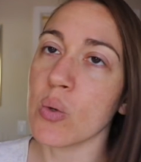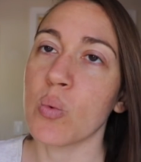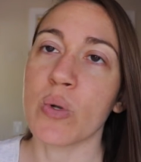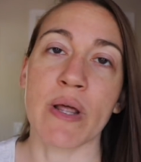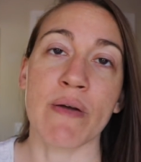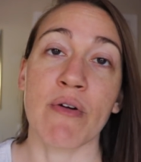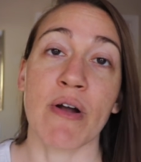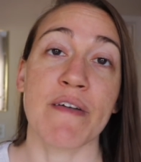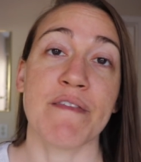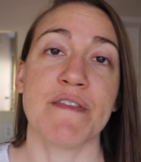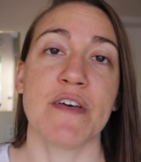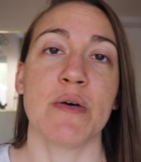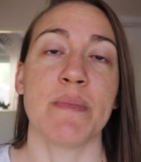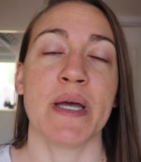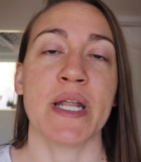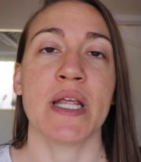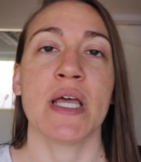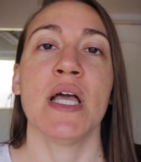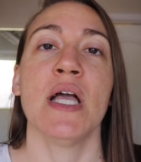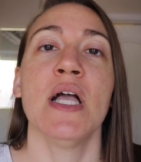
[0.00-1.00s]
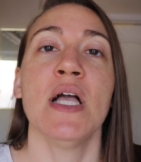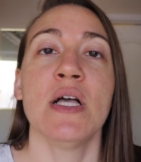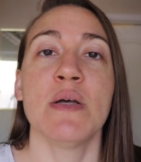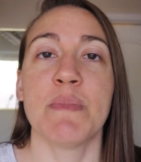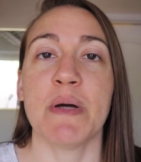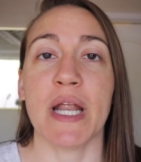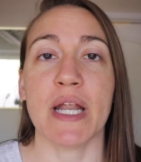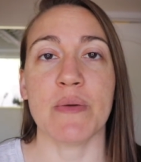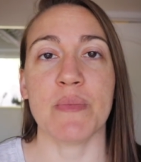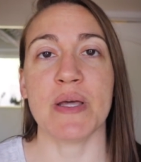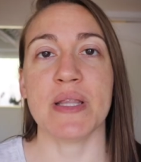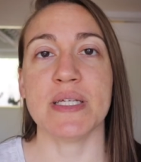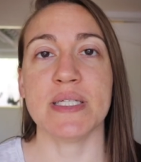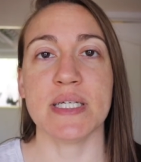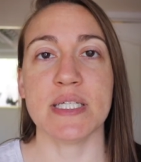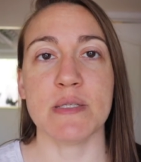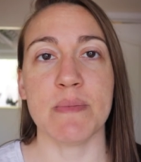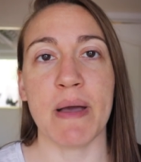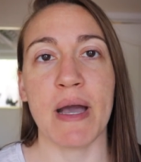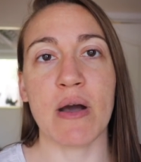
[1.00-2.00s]
whenever I film it. But anyway, this
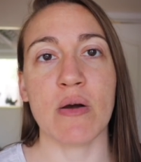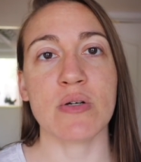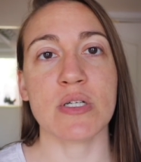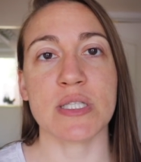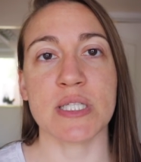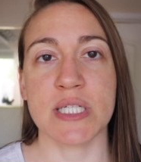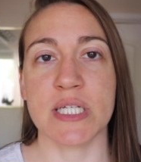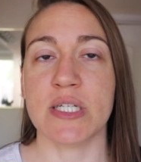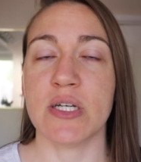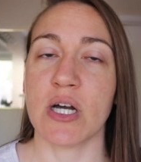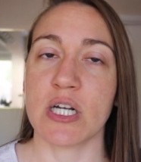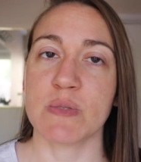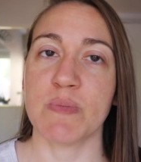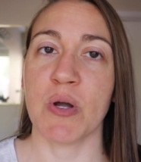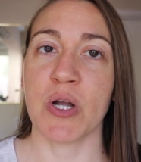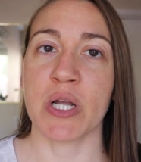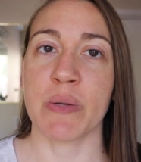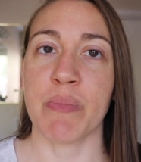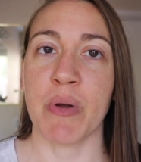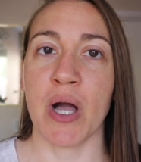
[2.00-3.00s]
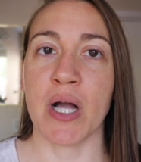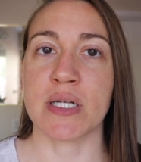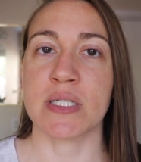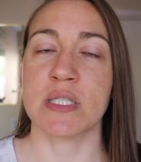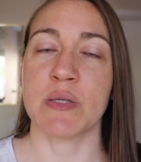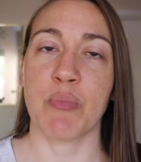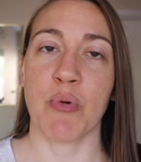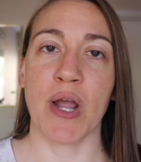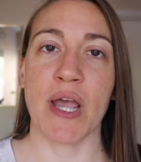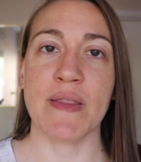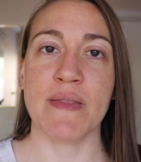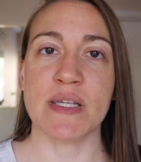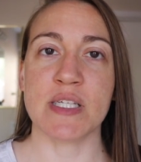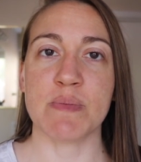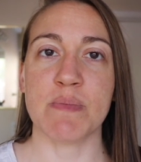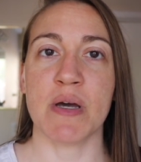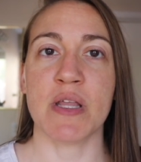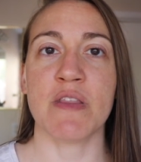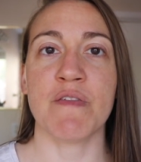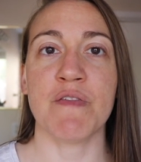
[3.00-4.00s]
is about the Detox Market box. The brand
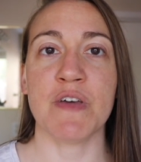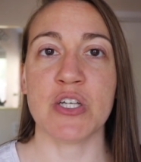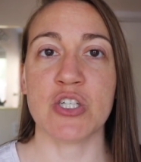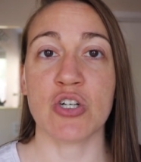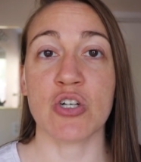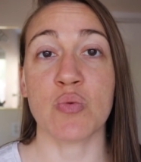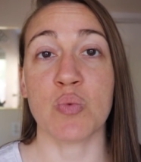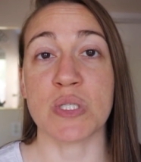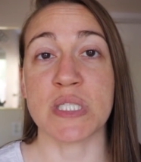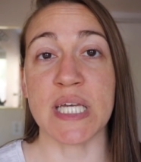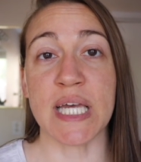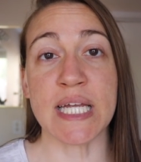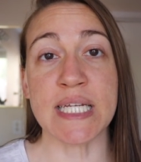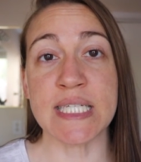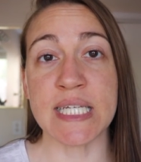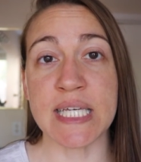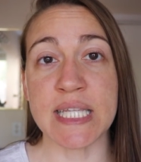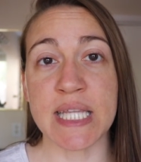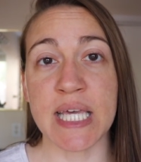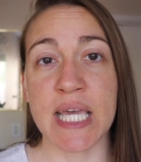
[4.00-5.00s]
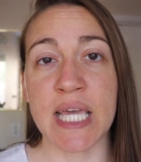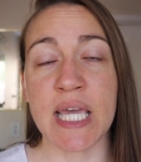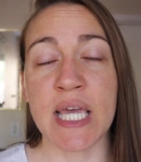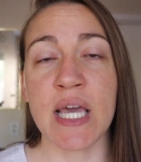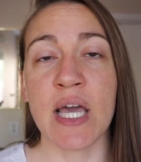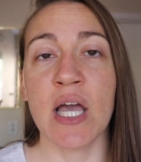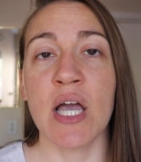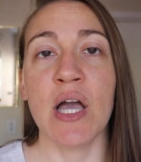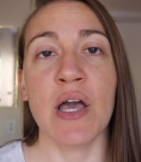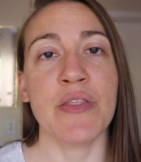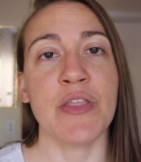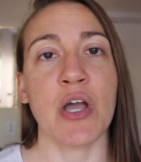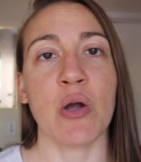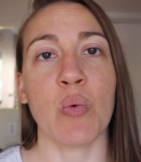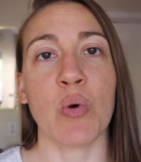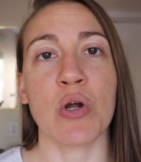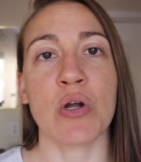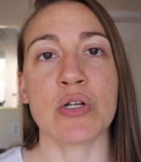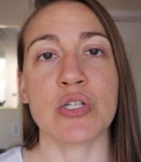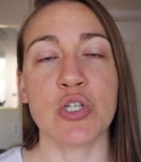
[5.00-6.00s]
this month featured was Indie Lee. There
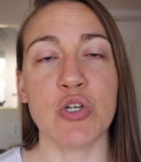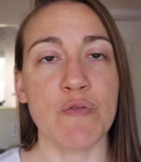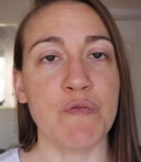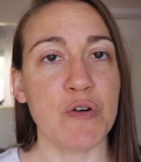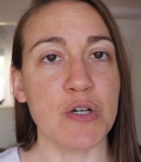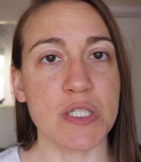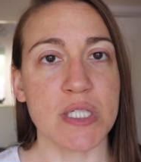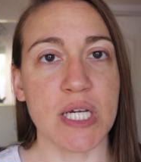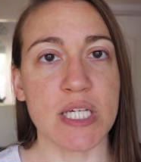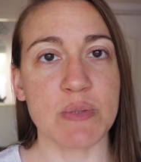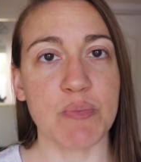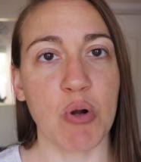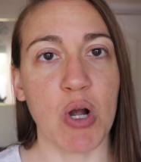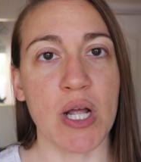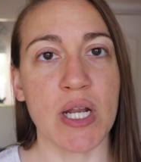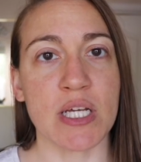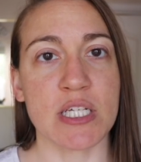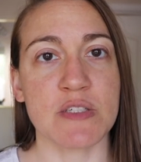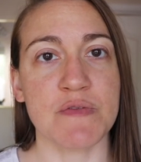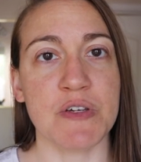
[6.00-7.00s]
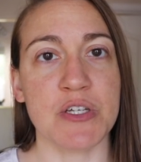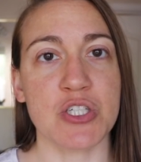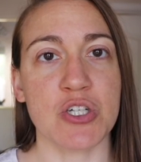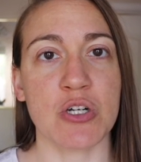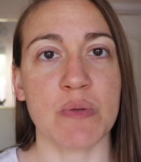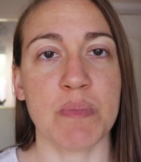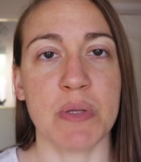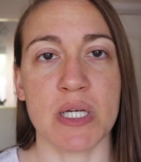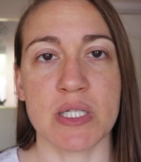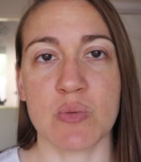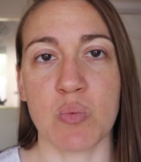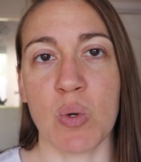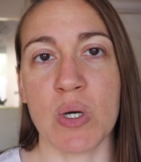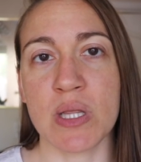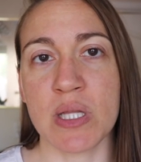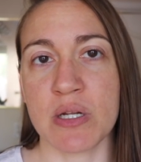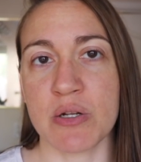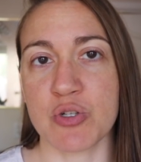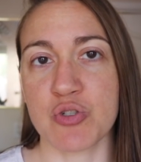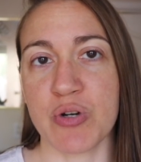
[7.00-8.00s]
were 2 full-size products featured plus
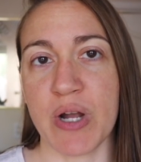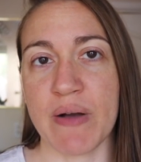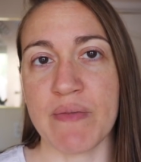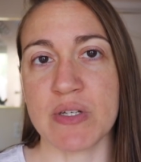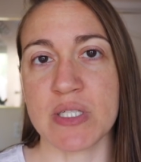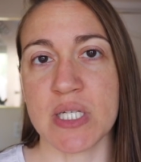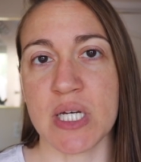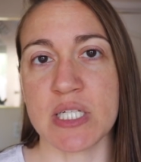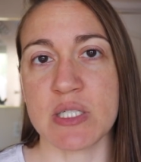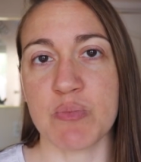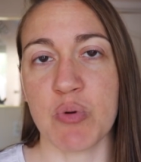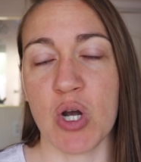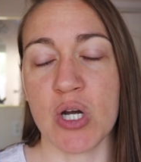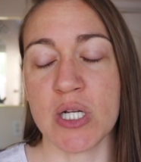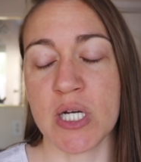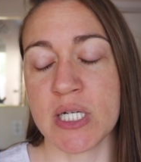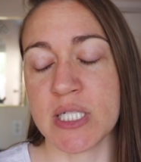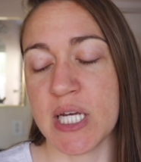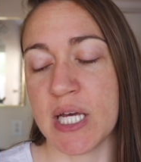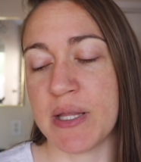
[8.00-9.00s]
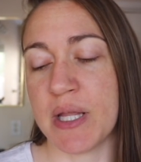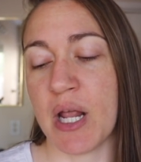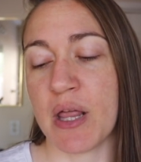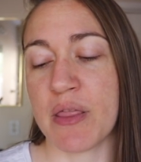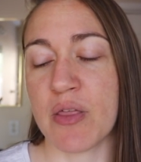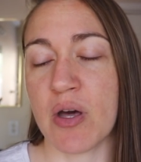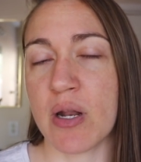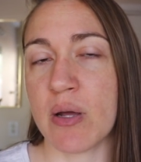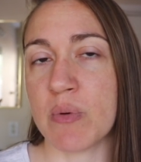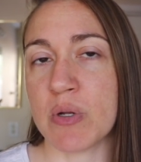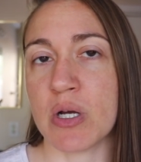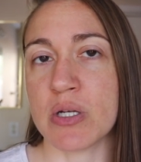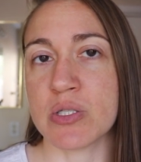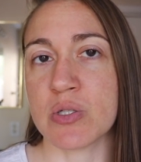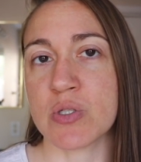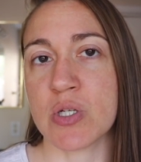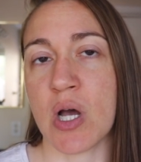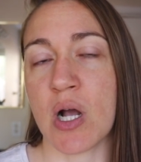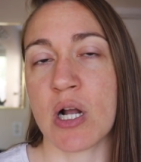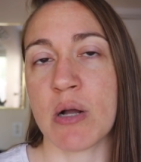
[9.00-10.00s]
1 little travel-size product. And then I thought I would
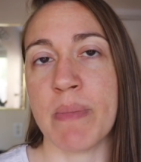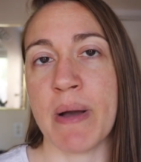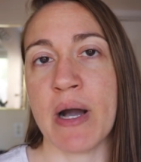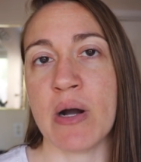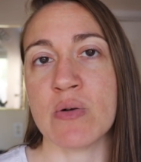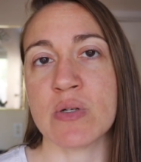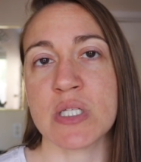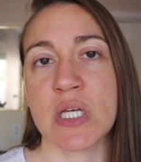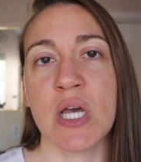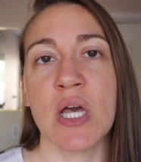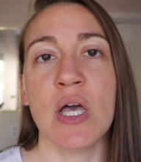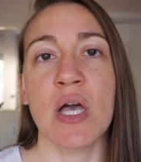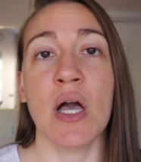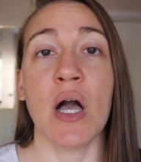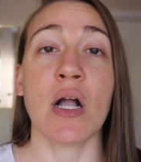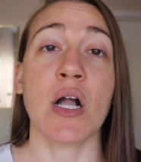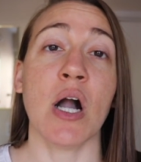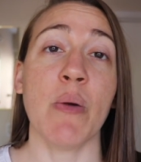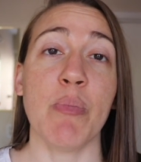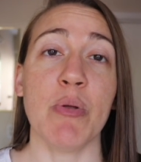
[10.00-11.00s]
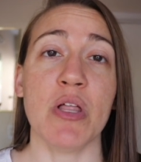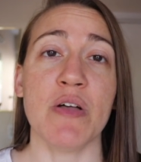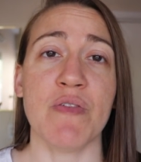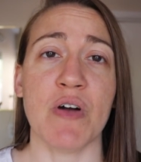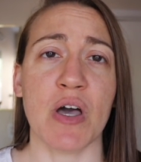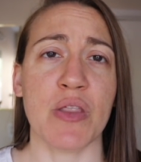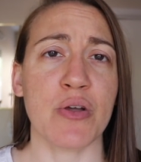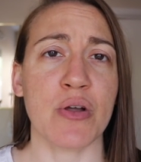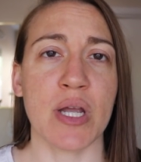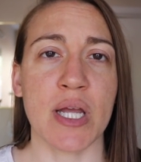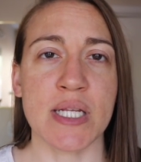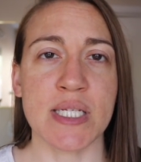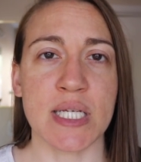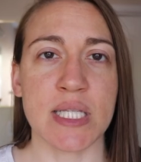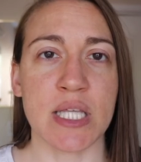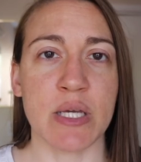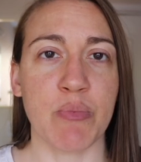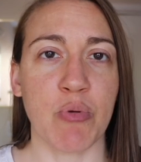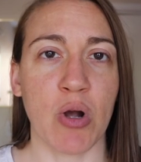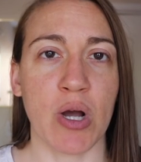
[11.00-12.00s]
also talk about a couple of other
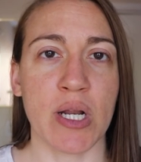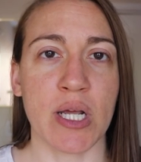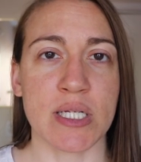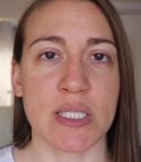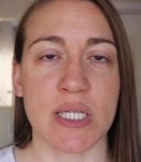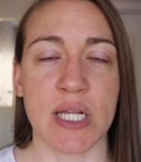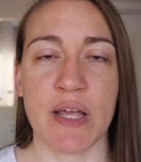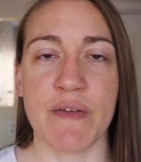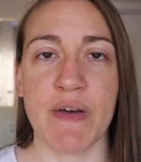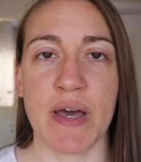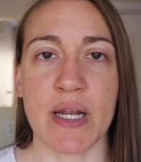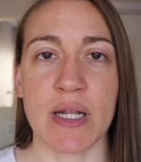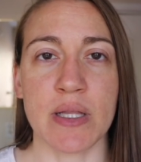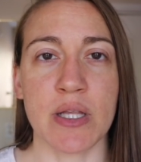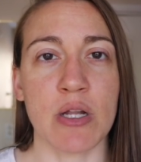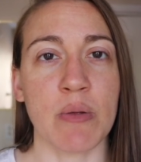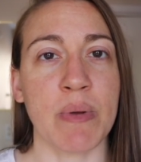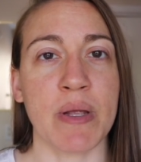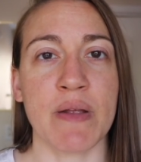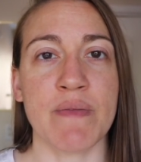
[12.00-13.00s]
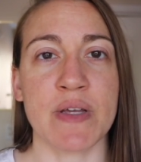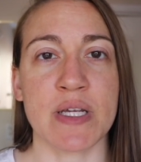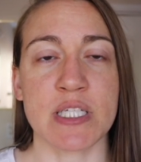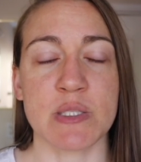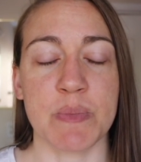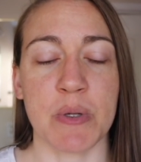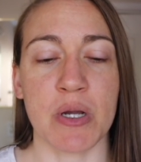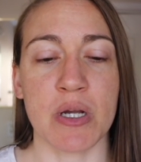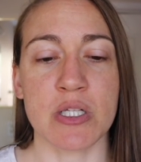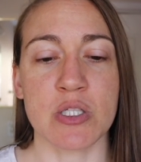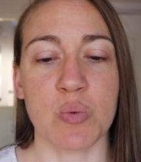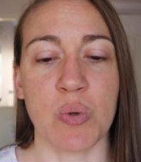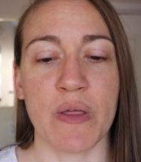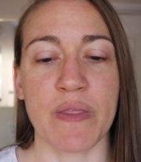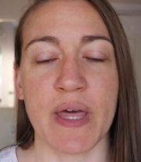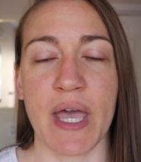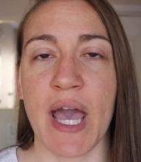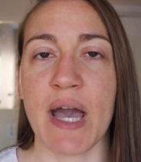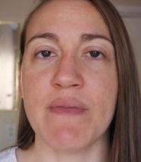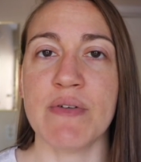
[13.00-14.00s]
Indie Lee products that I've had a little bit of experience
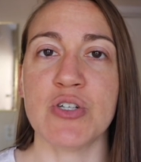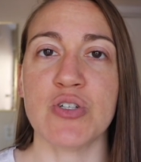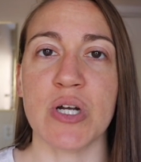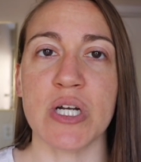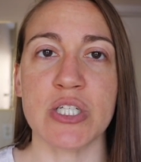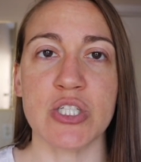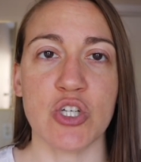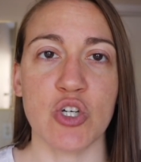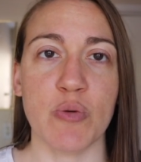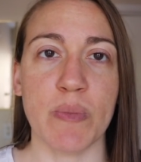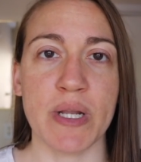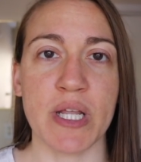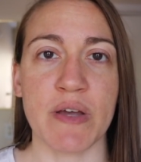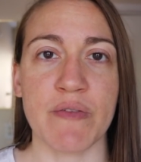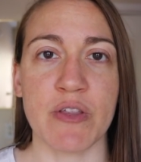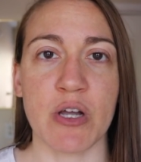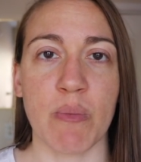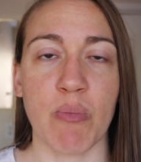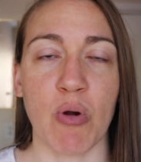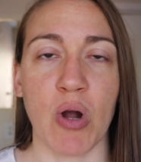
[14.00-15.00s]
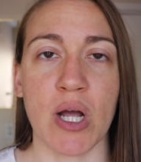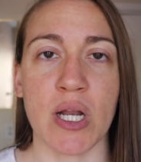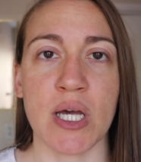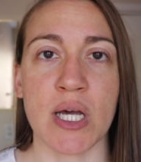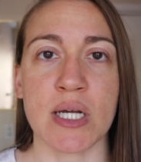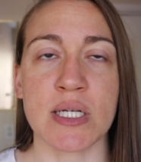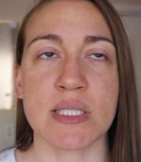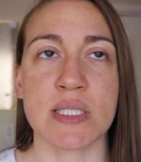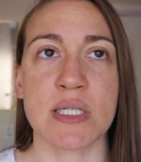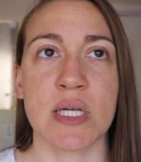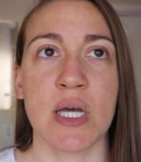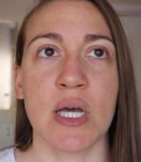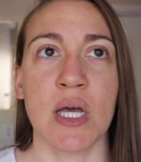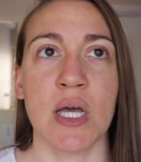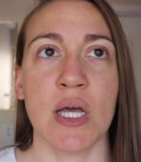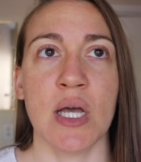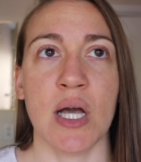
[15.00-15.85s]
with. I haven't tried too many of their products.